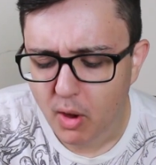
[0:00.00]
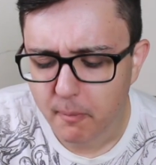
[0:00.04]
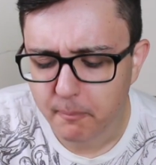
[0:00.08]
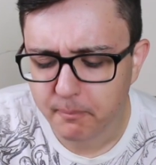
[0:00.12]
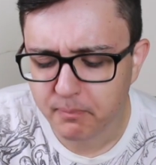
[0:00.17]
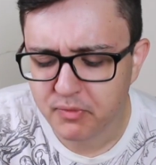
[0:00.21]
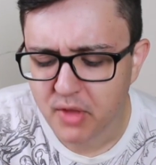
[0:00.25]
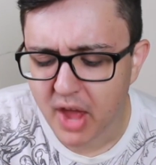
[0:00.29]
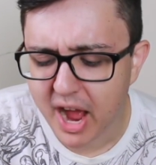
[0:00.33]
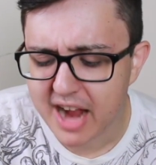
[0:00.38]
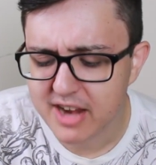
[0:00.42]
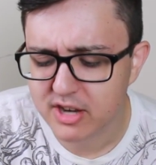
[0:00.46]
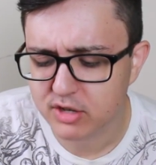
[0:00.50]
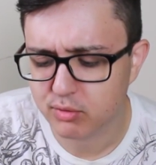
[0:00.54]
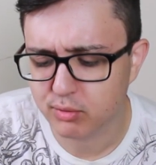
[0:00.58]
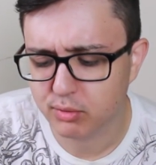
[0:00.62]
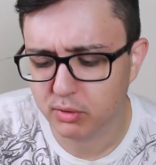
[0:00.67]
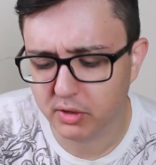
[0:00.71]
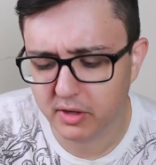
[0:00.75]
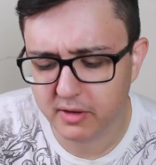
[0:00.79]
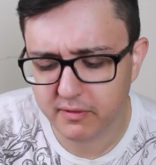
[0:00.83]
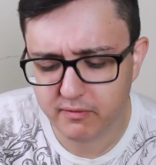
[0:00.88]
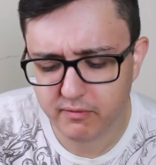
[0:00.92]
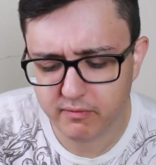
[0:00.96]
that is
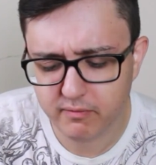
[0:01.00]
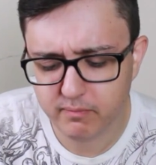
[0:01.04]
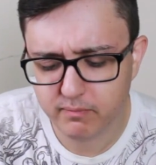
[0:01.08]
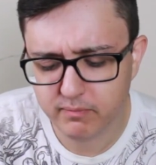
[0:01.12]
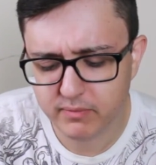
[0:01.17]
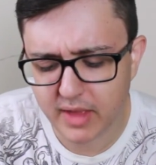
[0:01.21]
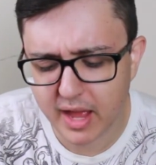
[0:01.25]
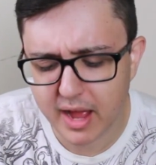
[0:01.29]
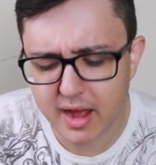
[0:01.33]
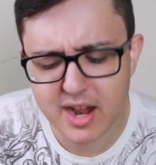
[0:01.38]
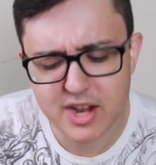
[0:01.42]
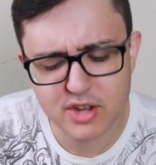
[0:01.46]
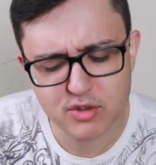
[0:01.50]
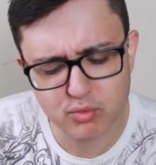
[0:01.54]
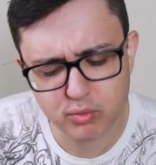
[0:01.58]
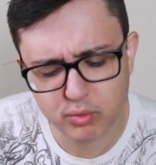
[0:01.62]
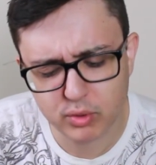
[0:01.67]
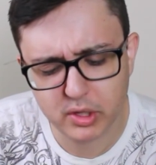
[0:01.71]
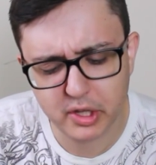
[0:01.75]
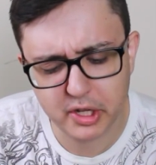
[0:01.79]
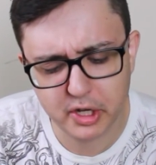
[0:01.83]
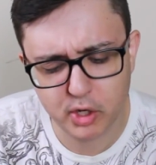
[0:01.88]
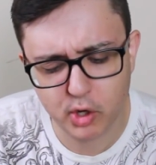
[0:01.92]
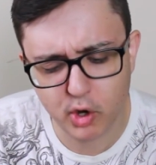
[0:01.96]

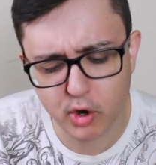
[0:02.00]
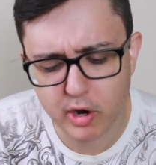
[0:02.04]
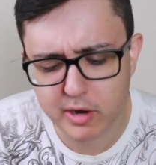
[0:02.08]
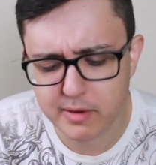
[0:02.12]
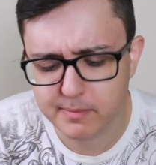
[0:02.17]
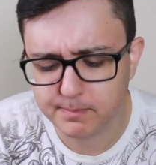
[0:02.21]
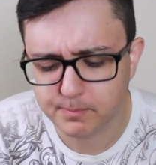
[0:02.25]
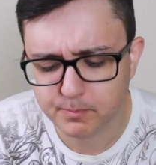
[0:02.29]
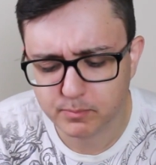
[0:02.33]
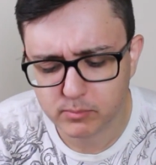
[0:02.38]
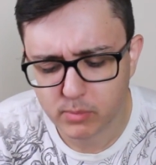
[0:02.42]
really good.